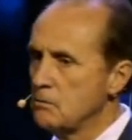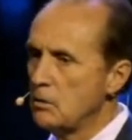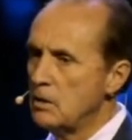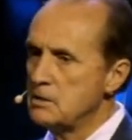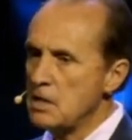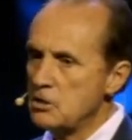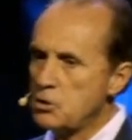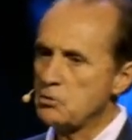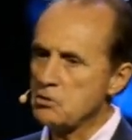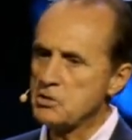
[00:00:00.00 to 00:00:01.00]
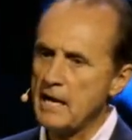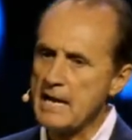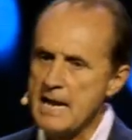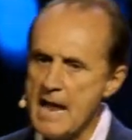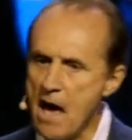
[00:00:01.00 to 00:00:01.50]
Whereas Churchill
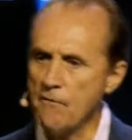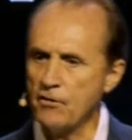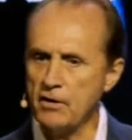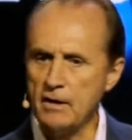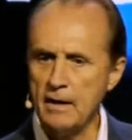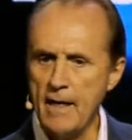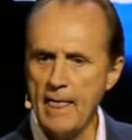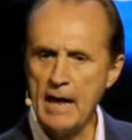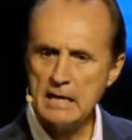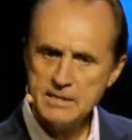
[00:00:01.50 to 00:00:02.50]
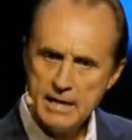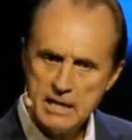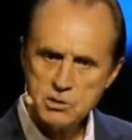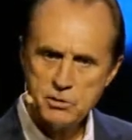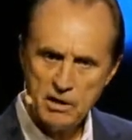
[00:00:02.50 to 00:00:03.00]
said, never in the
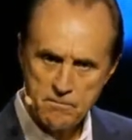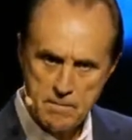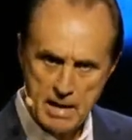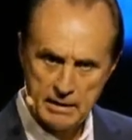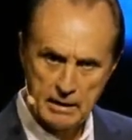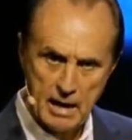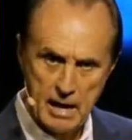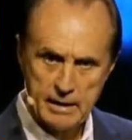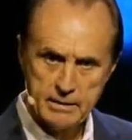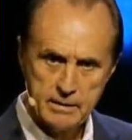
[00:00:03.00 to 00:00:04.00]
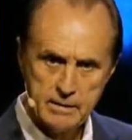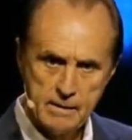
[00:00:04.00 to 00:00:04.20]
history of mankind